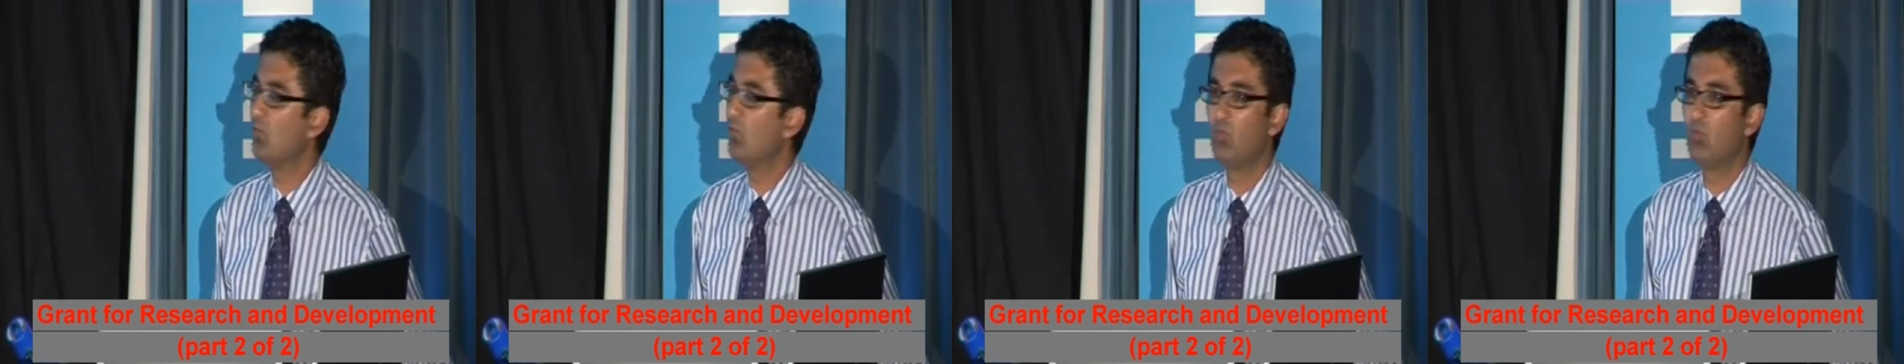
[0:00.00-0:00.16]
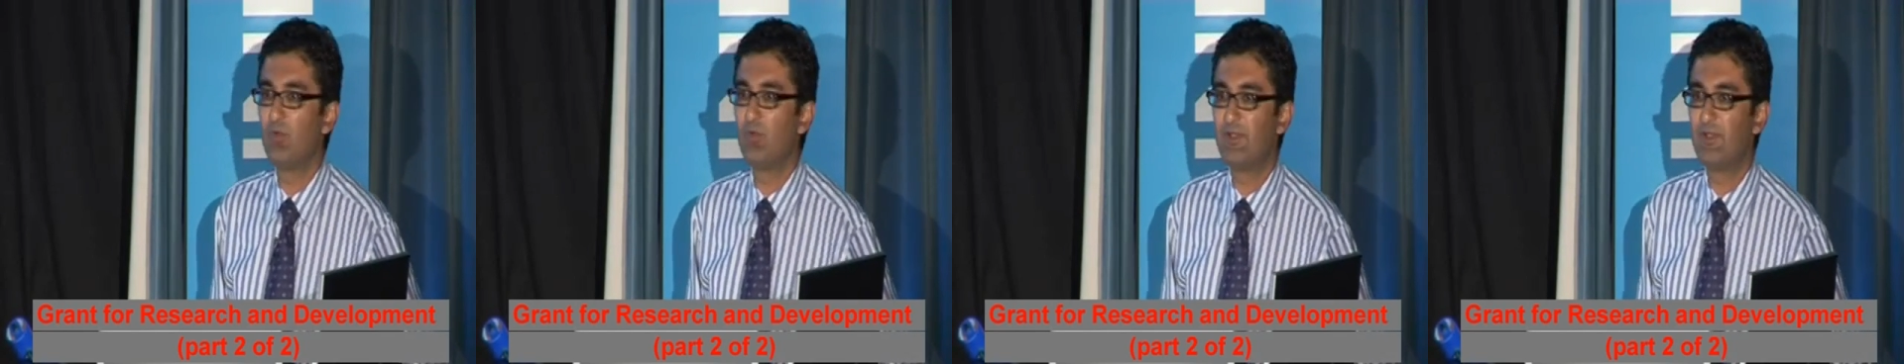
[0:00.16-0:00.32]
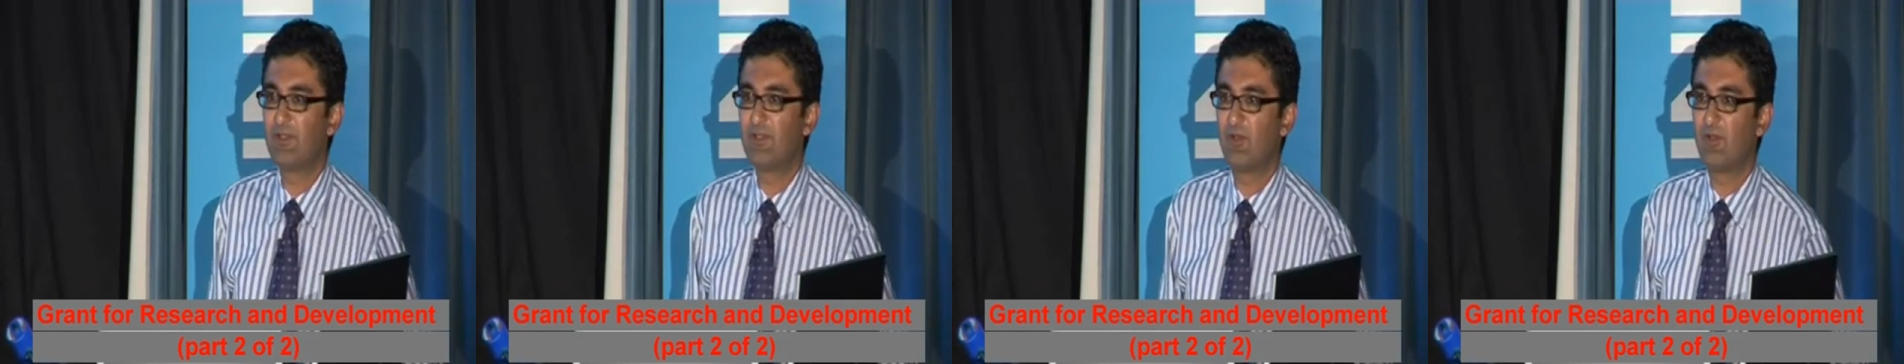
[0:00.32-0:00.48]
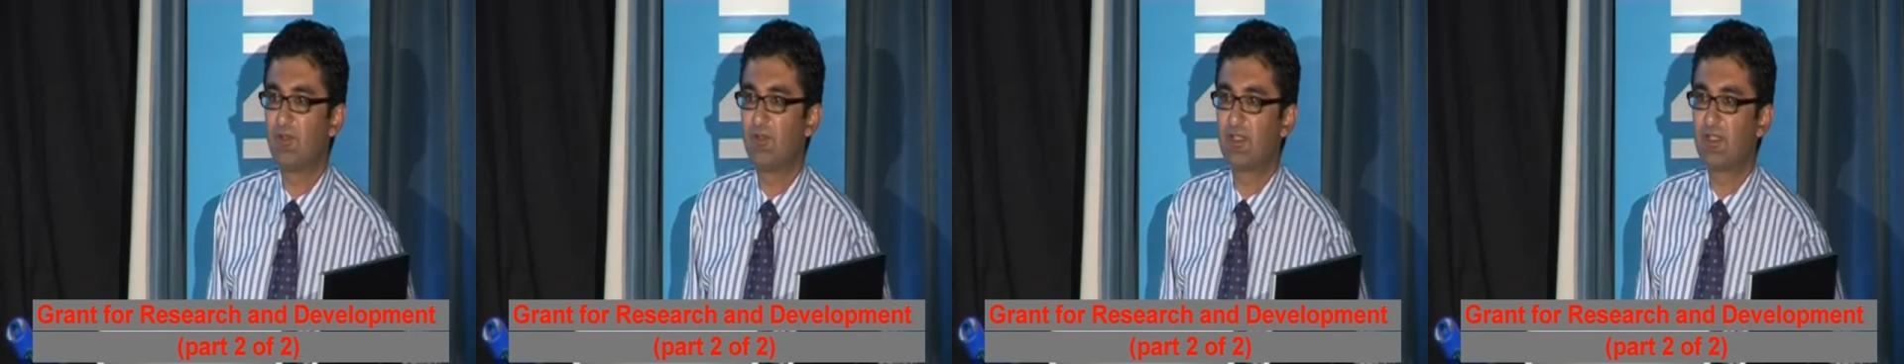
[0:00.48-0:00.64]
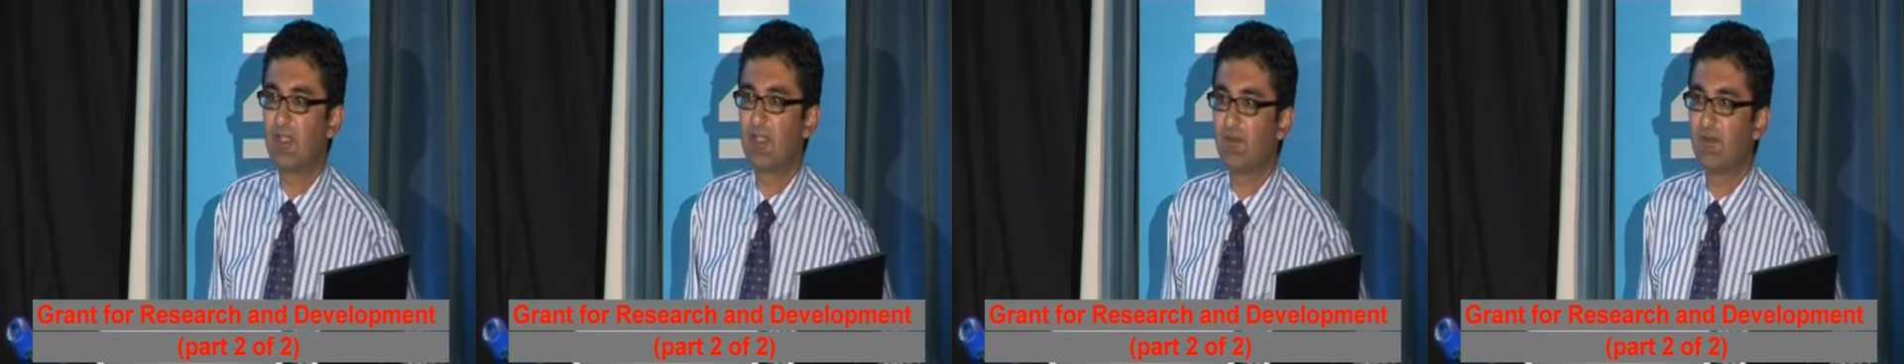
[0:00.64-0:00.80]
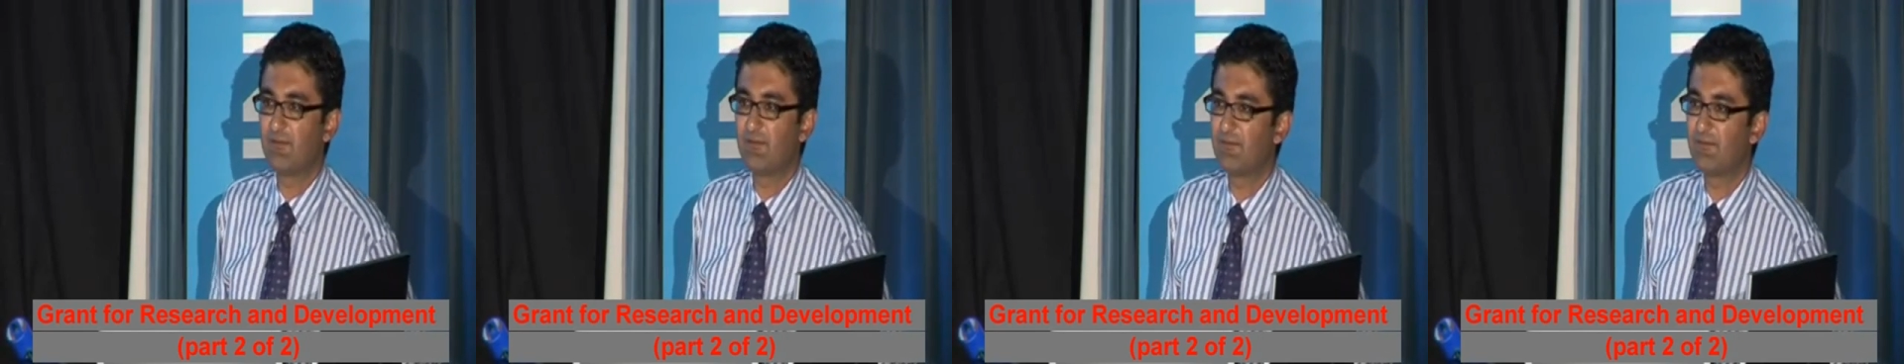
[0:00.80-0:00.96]
window to
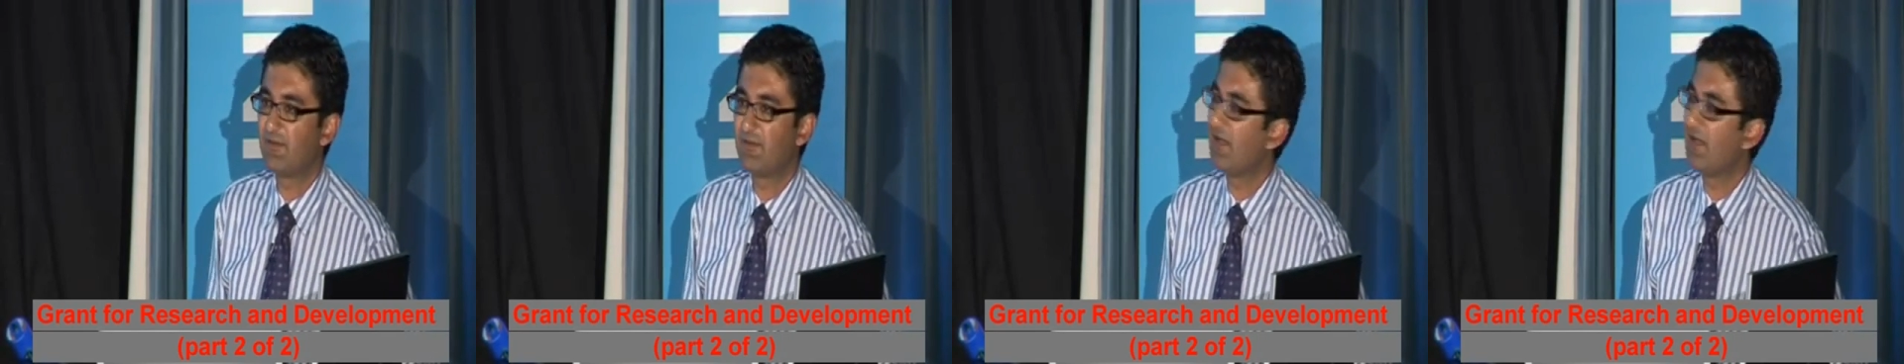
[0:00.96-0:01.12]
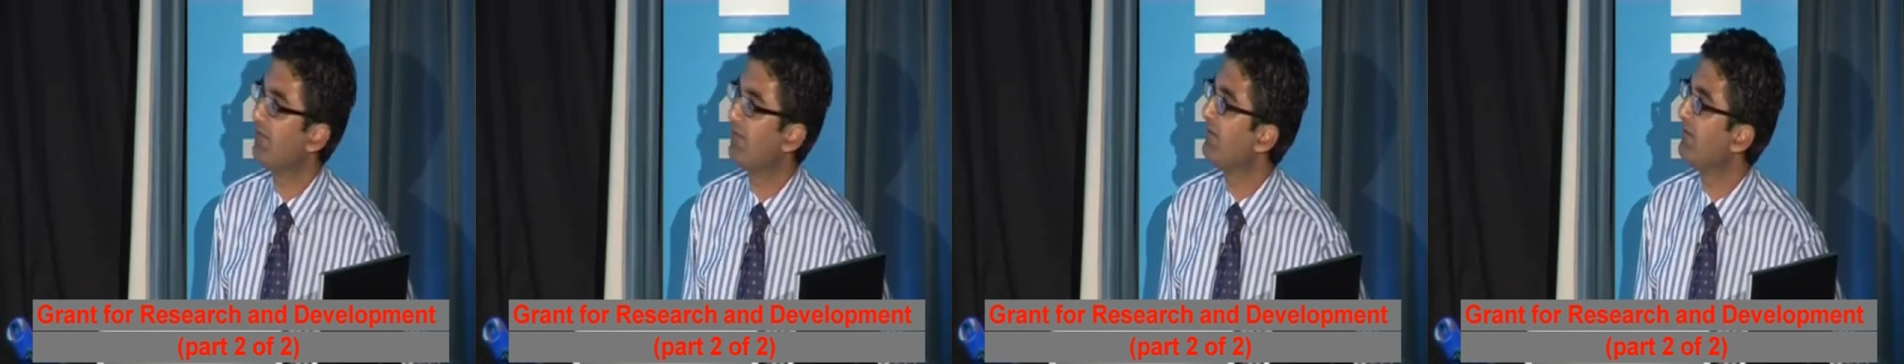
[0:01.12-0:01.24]
give the